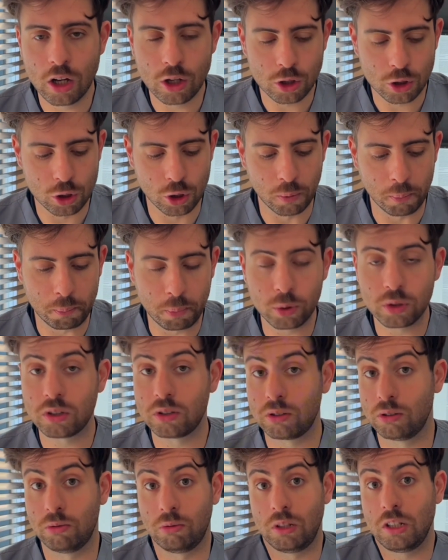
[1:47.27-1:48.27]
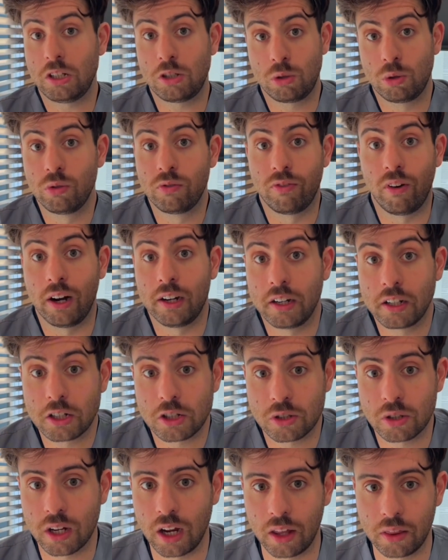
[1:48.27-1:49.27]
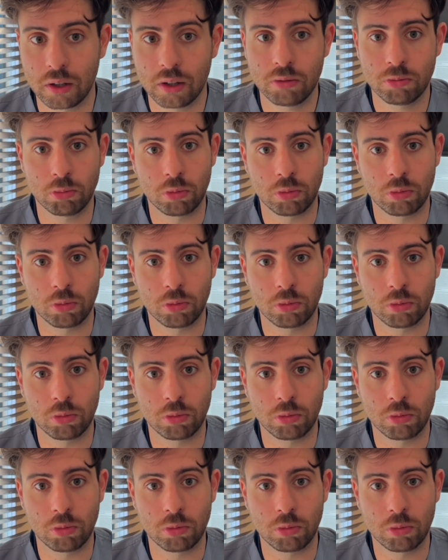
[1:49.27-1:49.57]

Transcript: So put these two findings together,